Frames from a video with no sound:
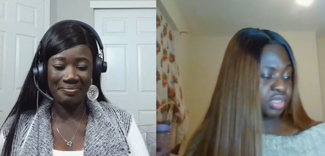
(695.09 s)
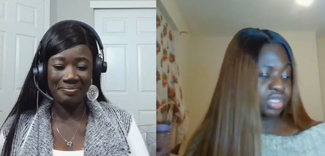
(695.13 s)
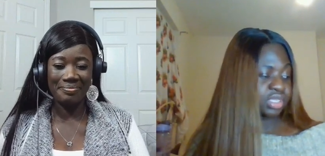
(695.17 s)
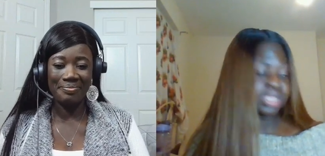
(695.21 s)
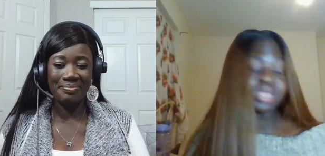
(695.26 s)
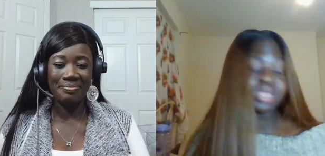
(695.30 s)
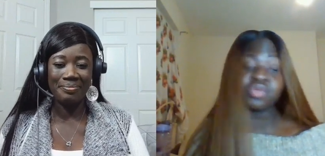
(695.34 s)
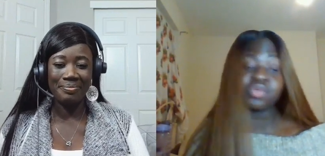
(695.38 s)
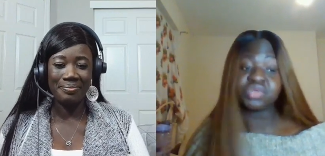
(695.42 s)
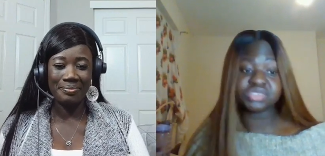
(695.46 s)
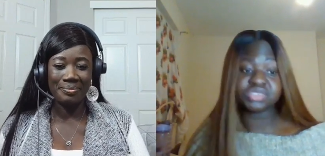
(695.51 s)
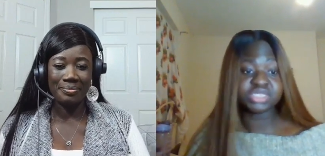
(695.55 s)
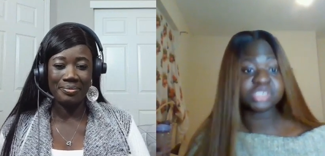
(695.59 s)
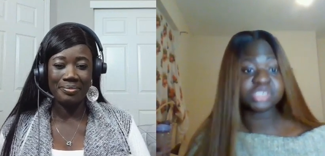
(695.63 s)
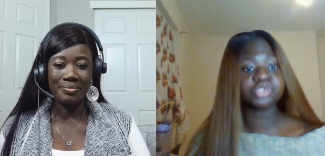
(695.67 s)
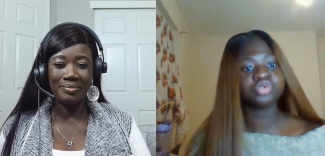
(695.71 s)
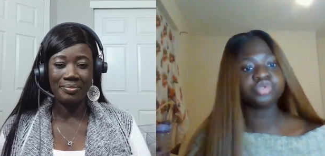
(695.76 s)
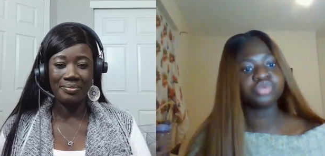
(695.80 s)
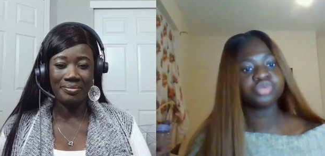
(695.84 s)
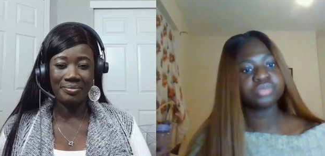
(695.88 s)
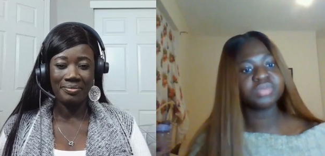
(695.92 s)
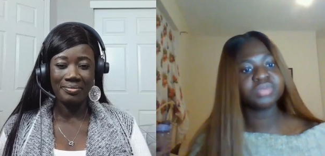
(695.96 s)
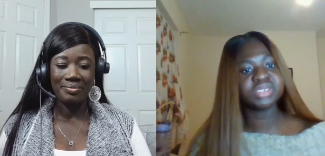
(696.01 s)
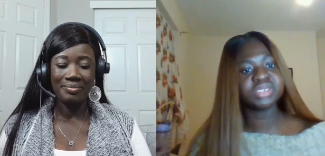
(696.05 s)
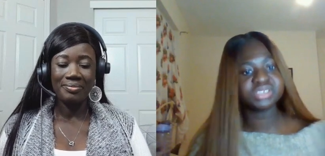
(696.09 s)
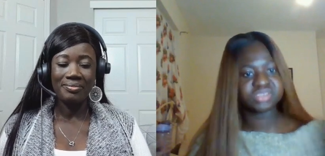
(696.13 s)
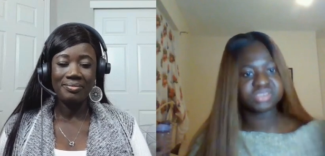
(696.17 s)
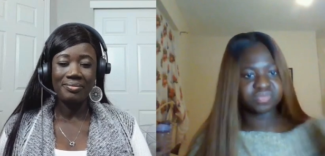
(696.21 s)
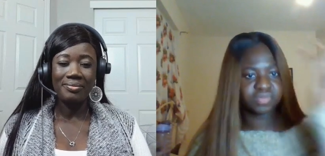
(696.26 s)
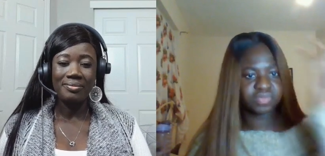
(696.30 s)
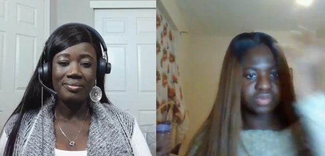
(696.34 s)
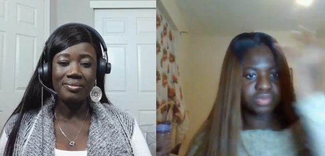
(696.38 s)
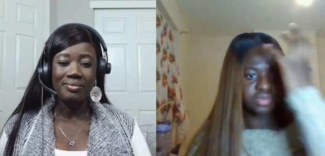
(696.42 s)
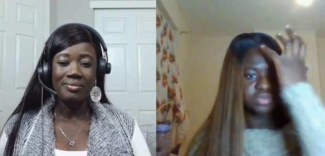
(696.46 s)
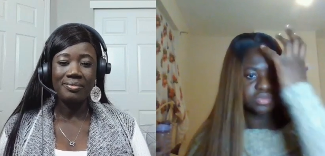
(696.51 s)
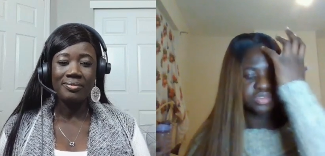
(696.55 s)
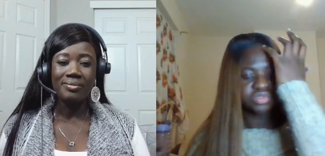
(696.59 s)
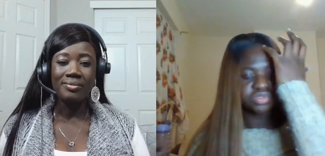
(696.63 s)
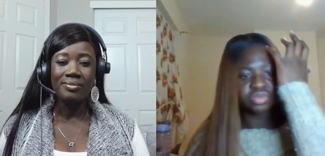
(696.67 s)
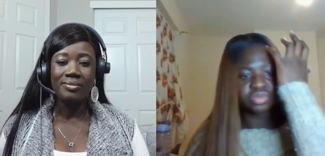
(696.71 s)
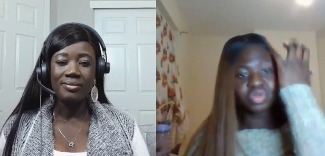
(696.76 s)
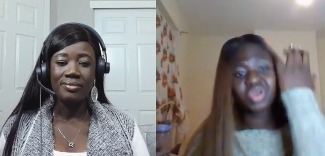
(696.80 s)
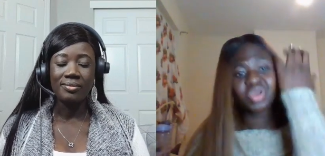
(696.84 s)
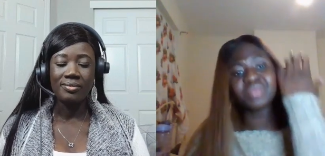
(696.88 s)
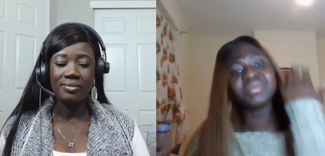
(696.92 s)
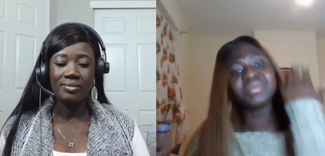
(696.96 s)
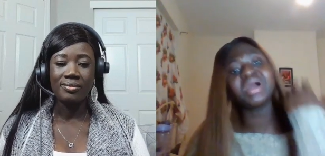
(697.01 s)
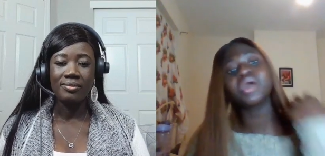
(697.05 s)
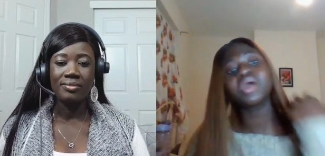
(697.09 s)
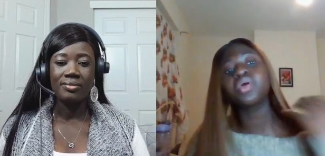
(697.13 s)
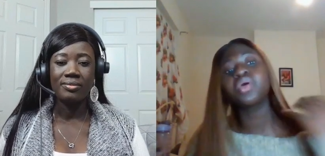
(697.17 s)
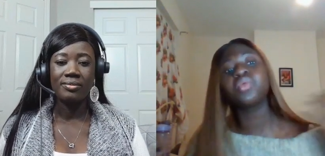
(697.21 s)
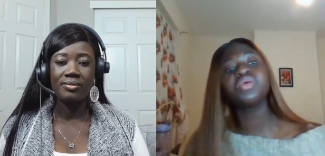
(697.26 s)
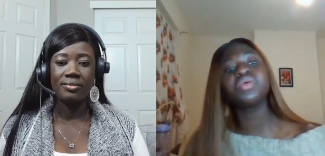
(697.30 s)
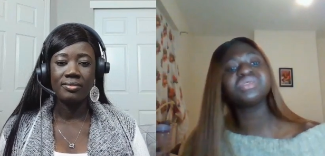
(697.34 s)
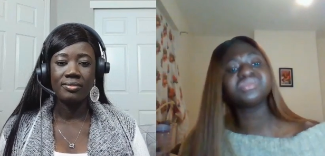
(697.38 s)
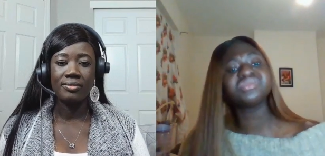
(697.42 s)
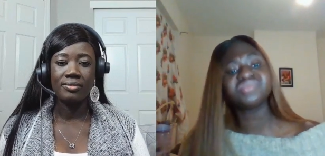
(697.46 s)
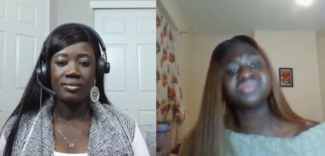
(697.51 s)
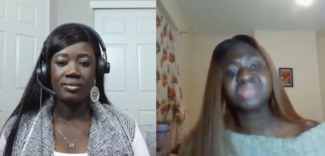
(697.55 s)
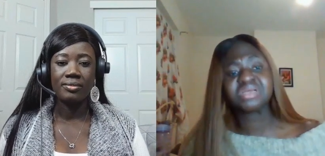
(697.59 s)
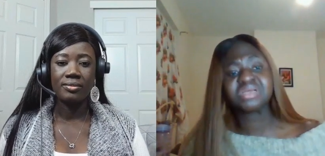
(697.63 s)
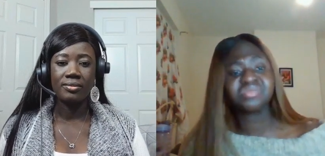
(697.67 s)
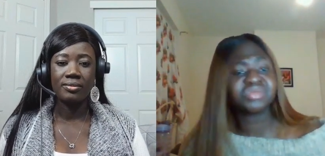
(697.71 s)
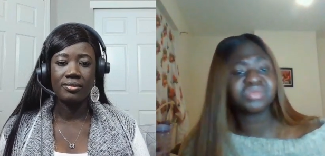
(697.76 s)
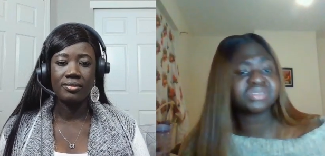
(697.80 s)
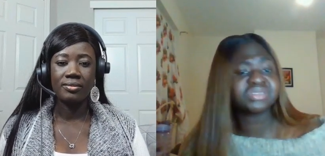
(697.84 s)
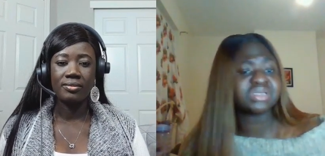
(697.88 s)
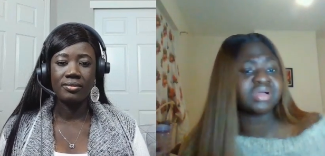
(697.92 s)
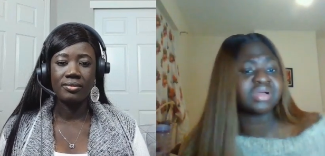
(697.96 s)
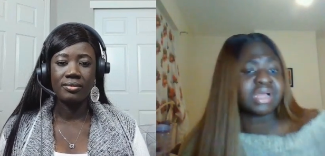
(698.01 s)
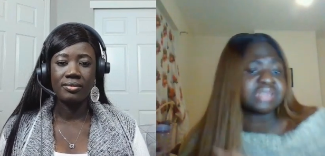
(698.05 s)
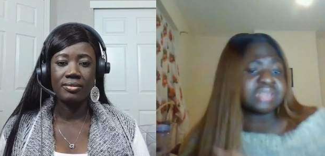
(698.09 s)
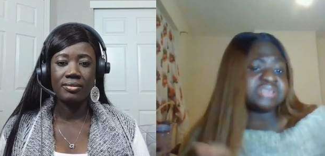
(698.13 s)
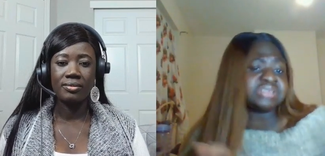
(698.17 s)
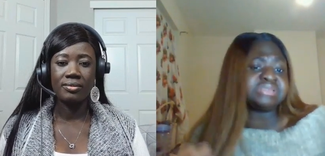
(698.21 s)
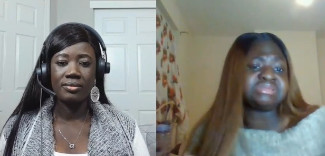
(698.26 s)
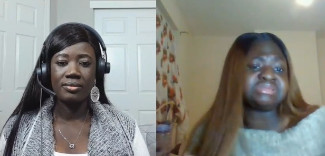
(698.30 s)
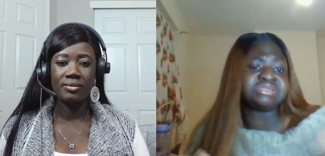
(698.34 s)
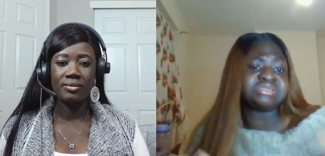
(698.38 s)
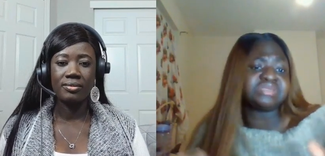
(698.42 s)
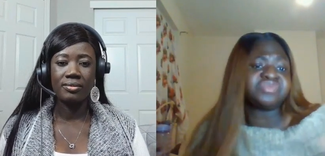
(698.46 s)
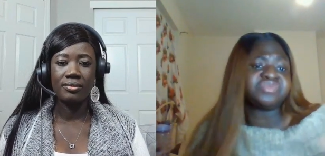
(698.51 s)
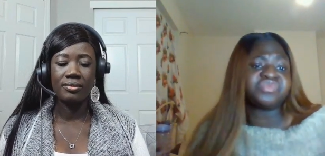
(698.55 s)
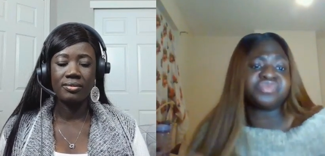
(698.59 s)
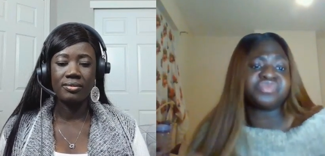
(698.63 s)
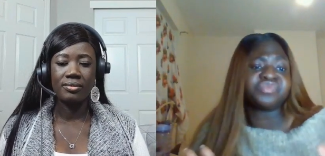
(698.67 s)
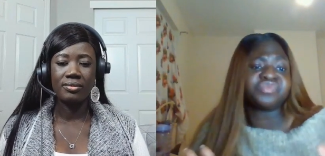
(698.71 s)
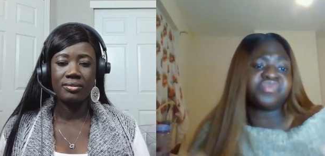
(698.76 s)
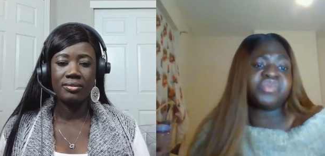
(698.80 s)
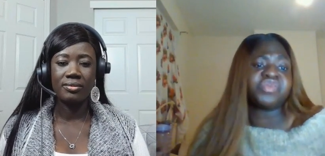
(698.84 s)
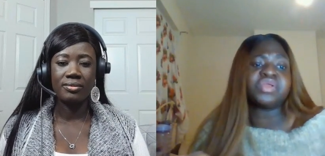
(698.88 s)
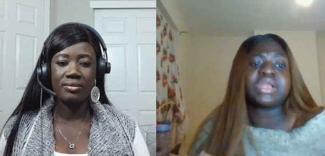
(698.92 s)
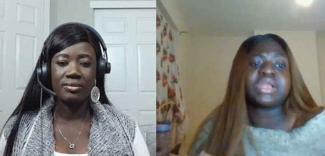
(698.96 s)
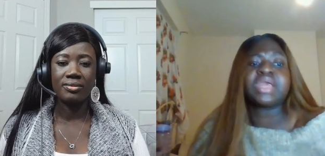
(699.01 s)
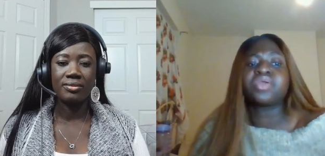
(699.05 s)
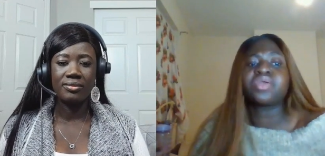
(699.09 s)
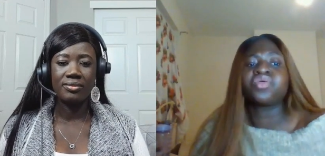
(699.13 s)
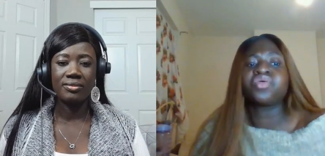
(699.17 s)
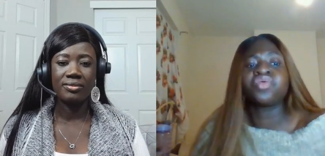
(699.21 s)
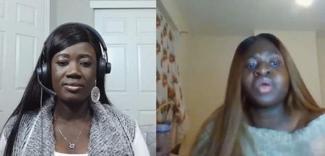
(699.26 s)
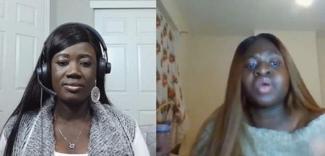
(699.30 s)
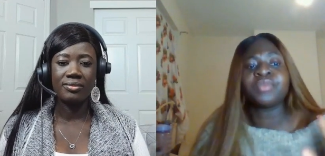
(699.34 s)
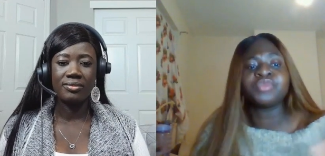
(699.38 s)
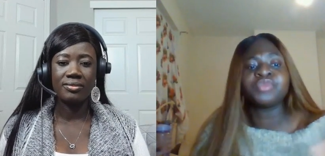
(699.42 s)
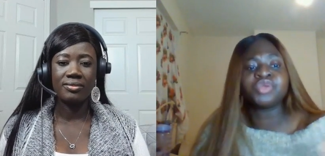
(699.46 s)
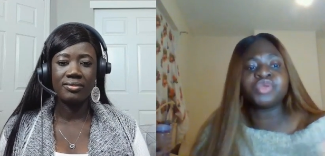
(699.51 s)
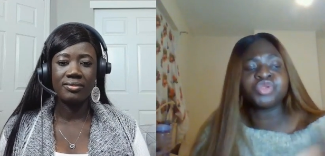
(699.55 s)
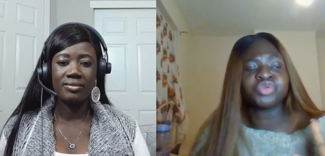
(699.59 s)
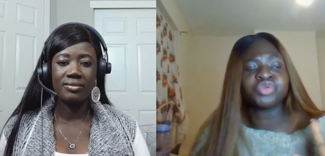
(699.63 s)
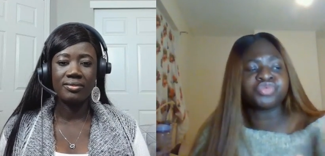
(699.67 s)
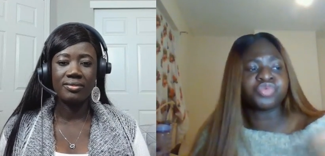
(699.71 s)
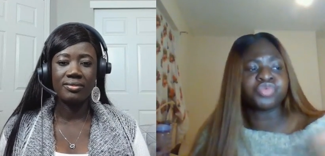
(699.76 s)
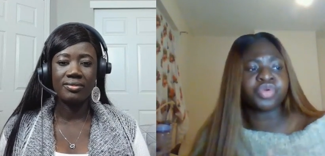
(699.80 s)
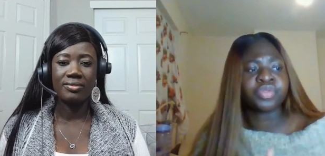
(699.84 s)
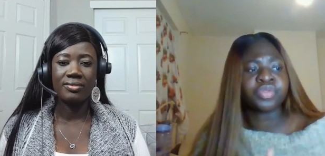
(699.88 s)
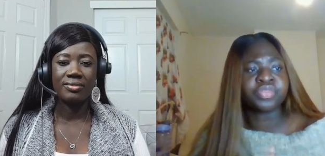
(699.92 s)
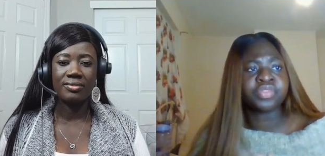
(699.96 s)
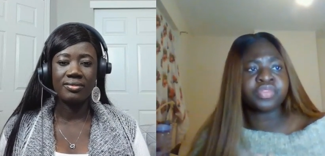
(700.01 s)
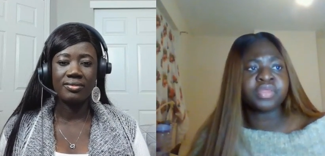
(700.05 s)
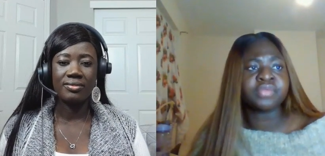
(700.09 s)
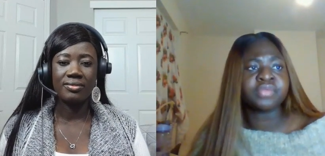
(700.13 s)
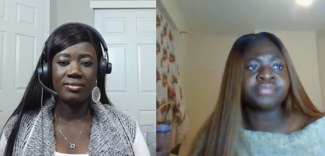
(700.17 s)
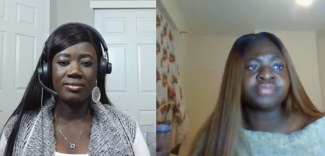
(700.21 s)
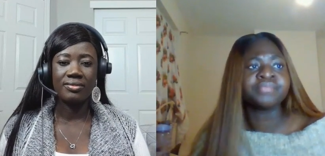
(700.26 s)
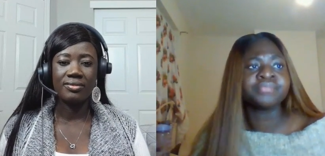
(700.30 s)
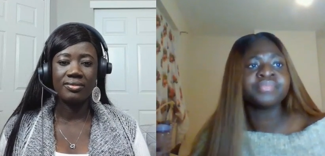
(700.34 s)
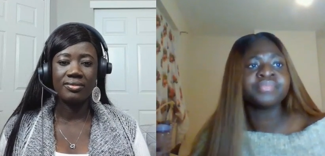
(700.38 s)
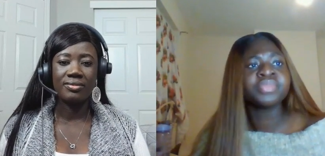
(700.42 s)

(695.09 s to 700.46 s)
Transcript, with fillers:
Speaker 1: It was extremely difficult. So going back home I didn't even feel like, oh, I'm doing the wrong thing.